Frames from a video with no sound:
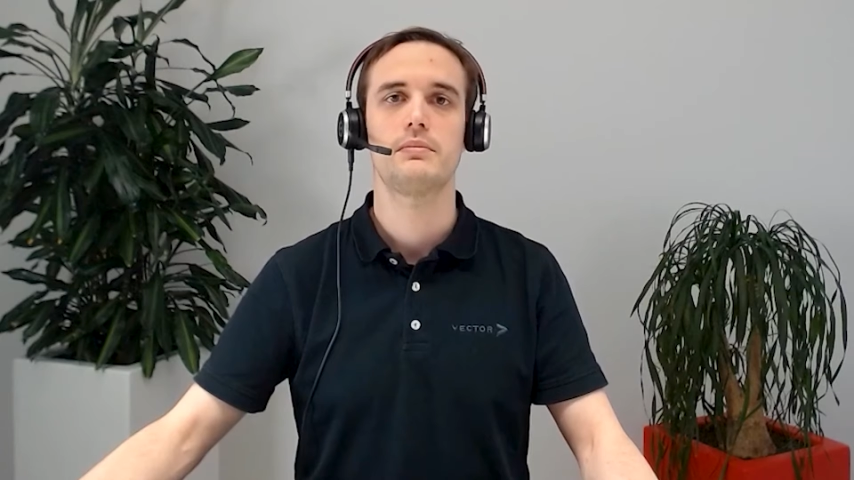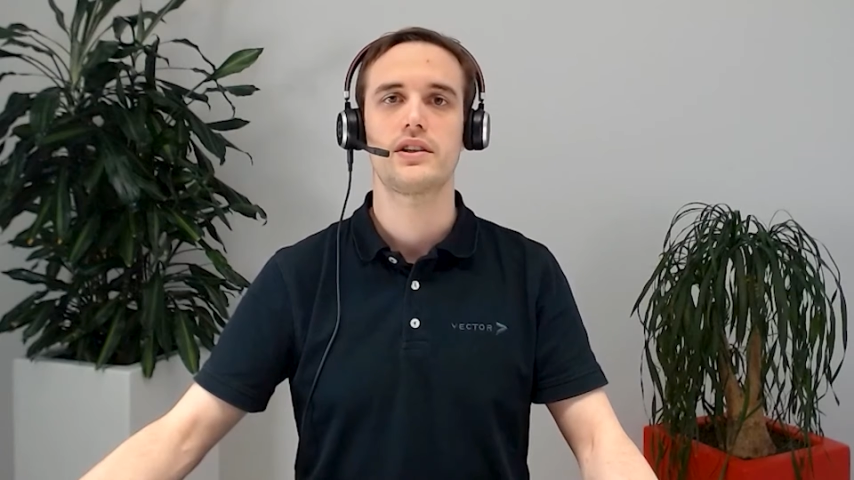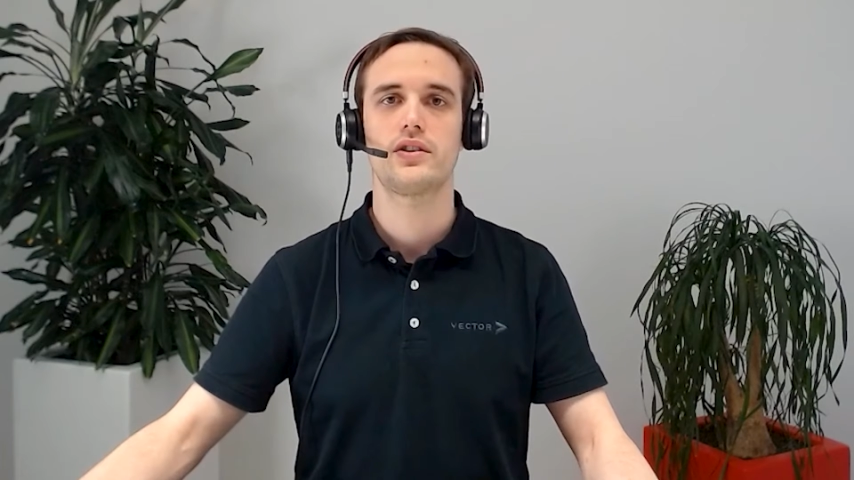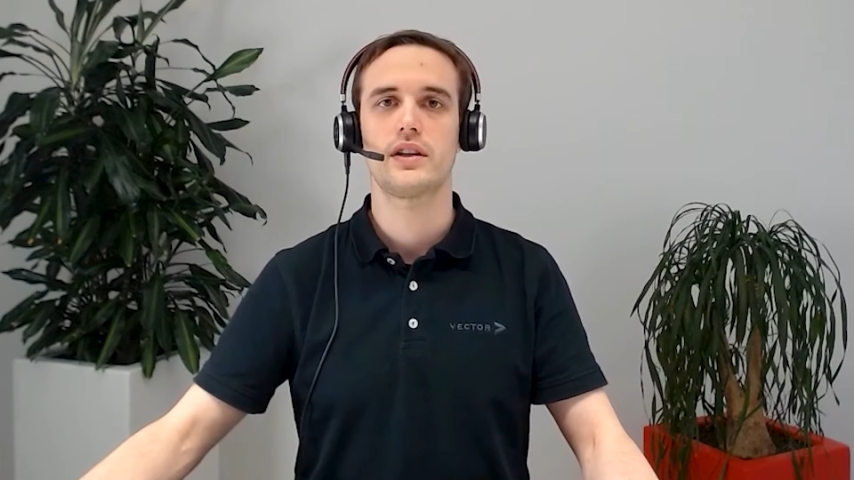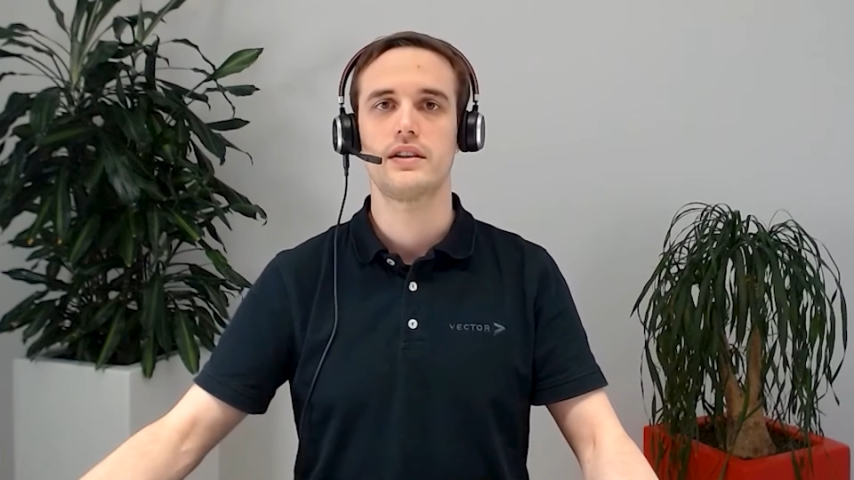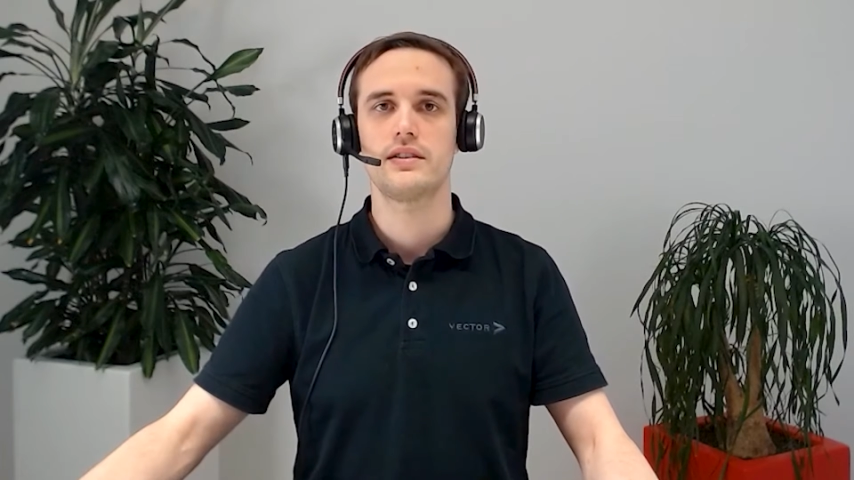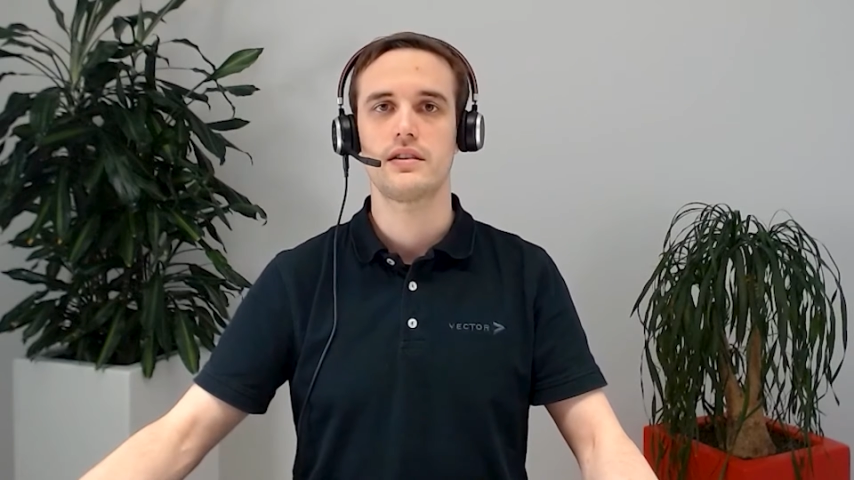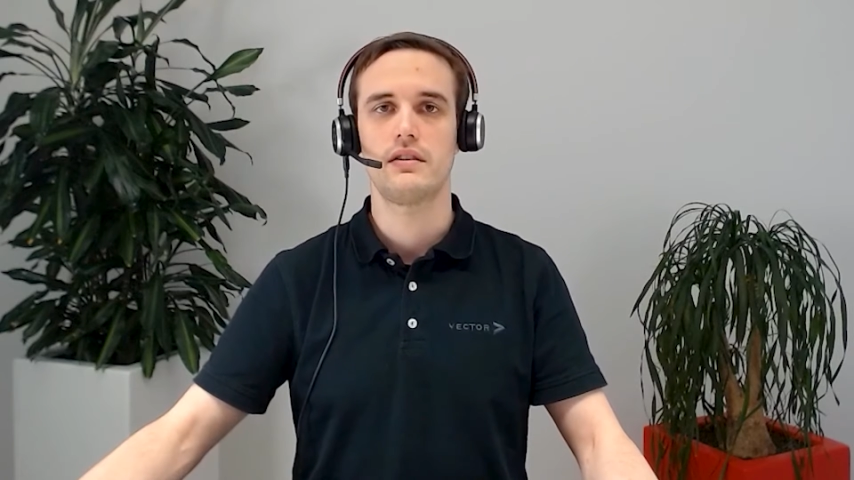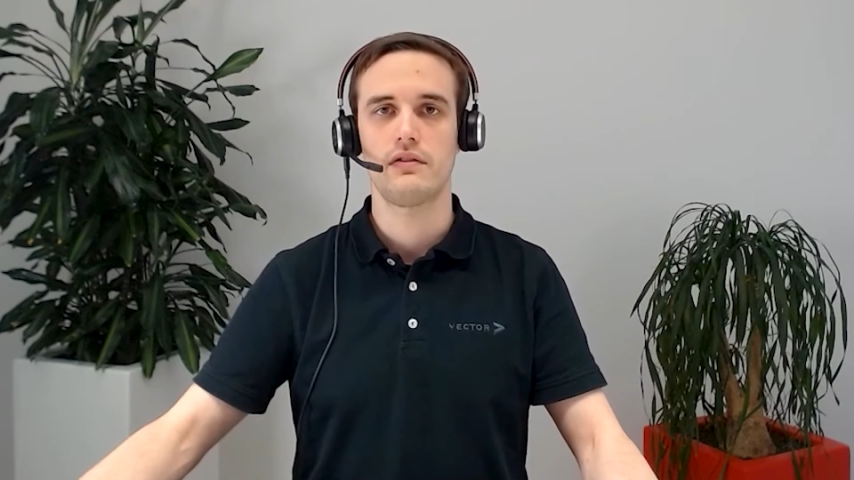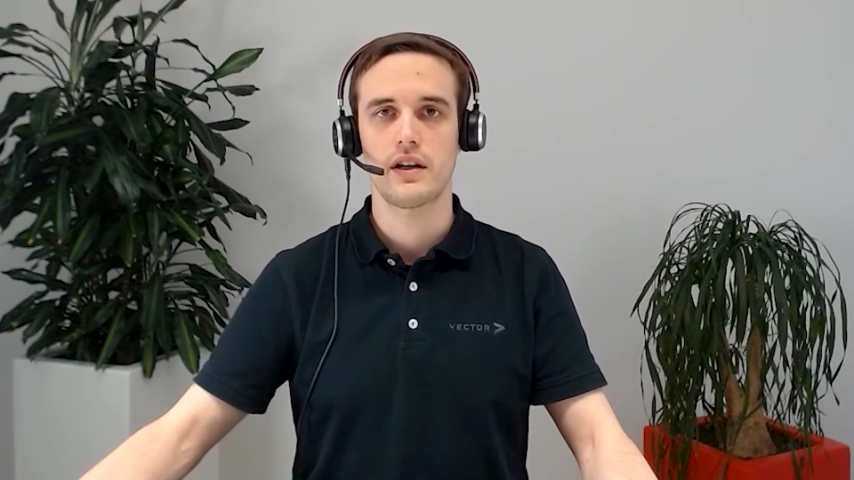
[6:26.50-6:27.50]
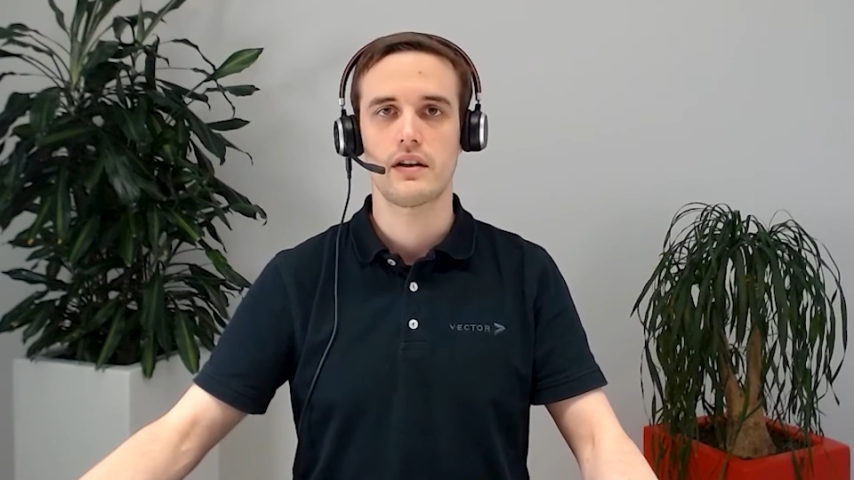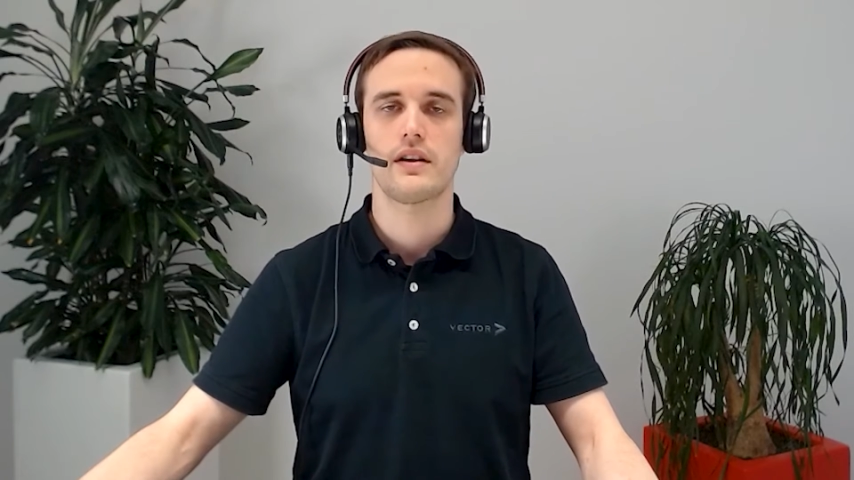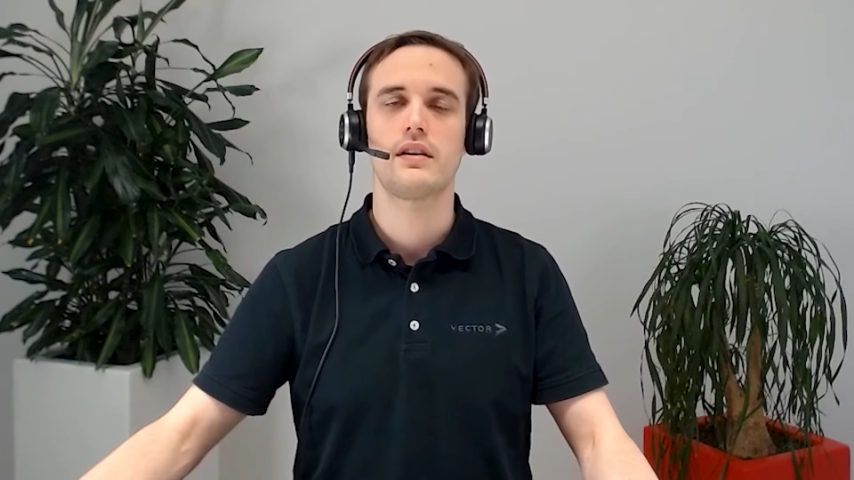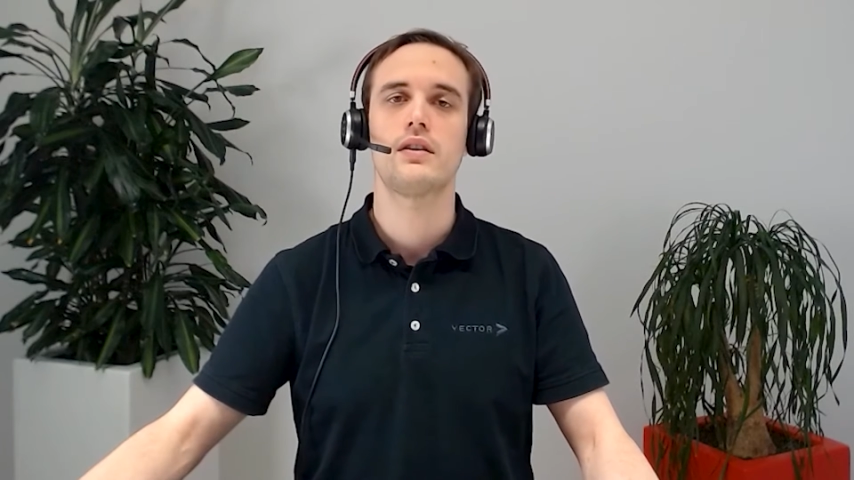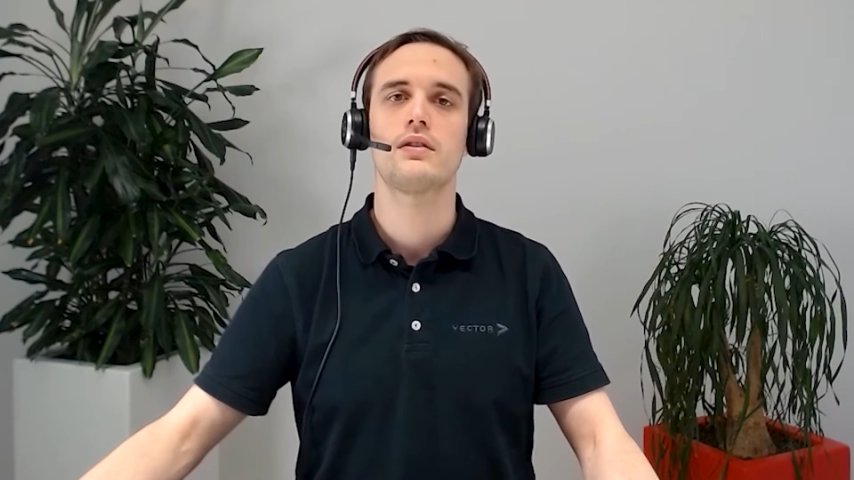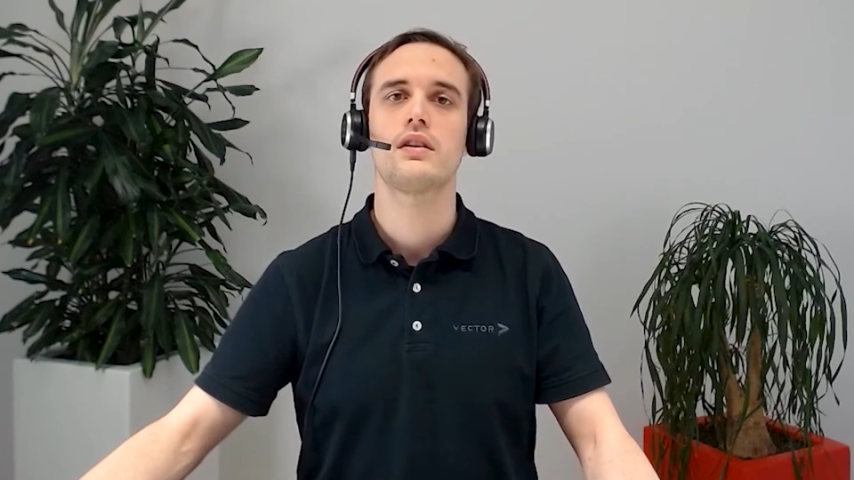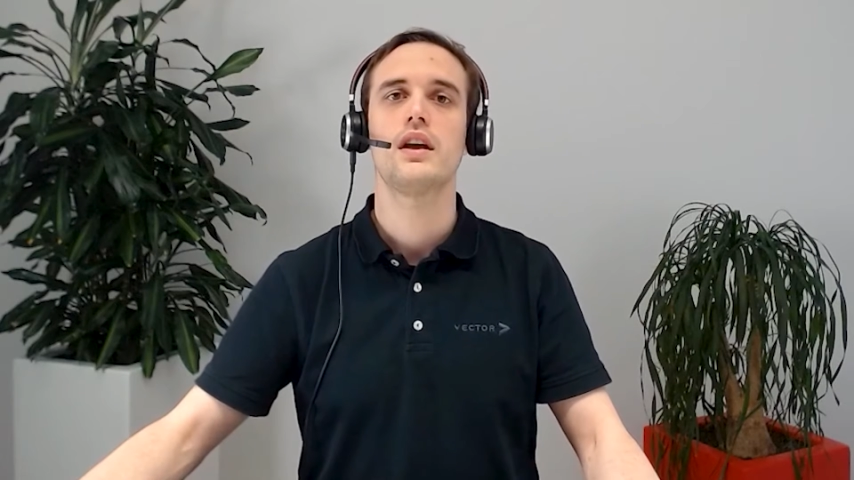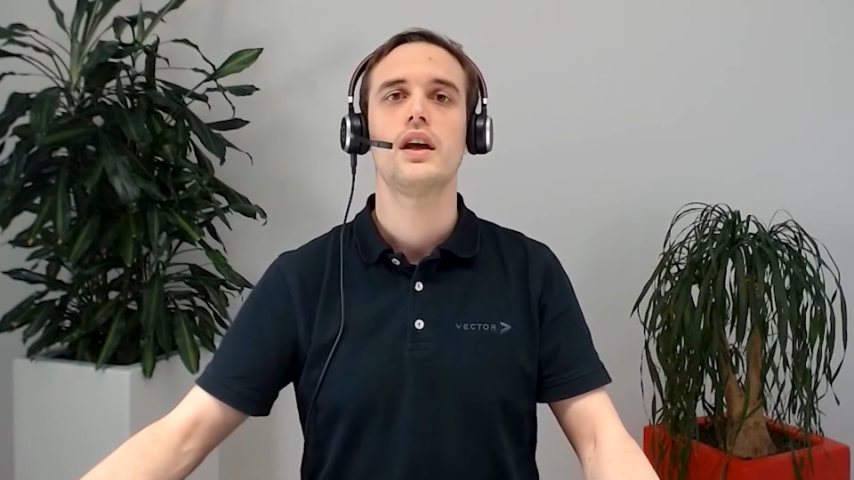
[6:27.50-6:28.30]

but you can easily figure that out,